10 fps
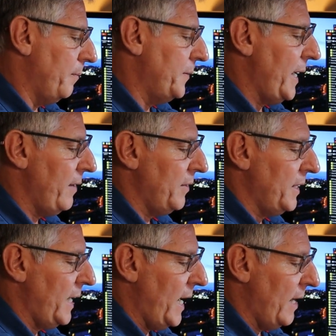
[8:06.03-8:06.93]
down
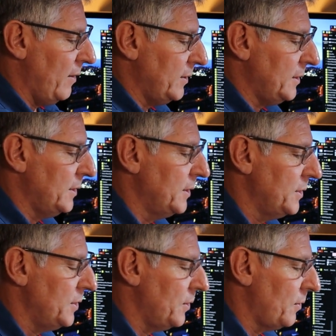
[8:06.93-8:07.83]
and out
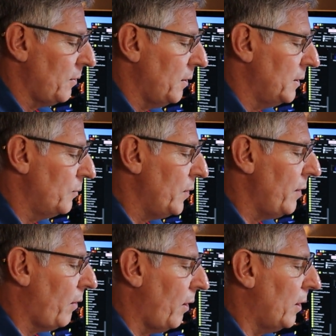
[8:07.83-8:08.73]
your
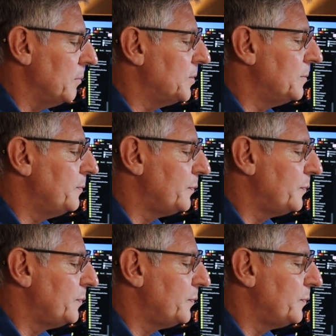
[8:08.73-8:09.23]
rear arms.